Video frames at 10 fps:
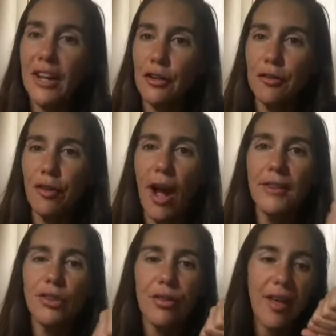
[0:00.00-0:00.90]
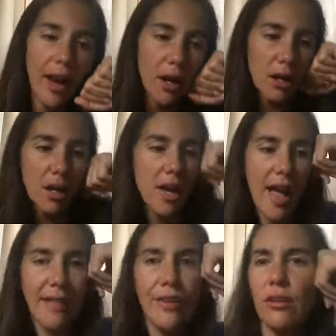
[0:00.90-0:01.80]
friend are there
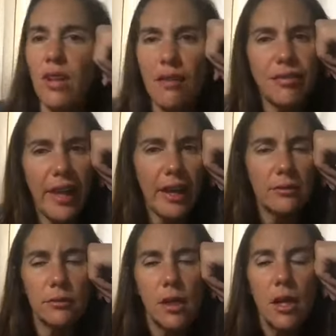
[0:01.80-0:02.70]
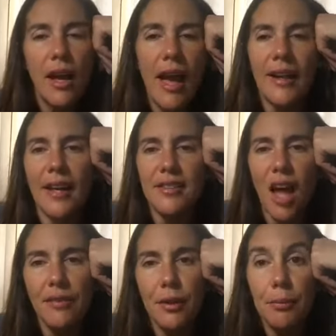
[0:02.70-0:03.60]
and they're lovely. And I
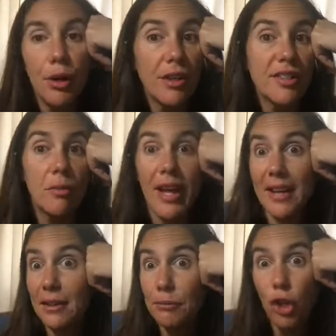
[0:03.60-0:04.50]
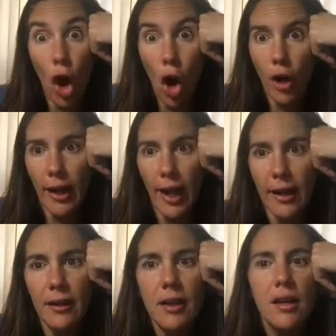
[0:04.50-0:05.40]
sign their books and we end up
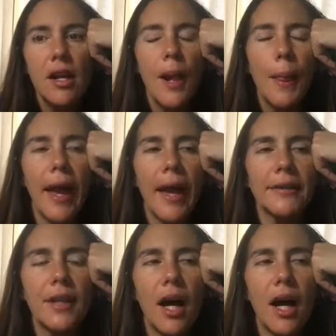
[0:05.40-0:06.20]
talking. And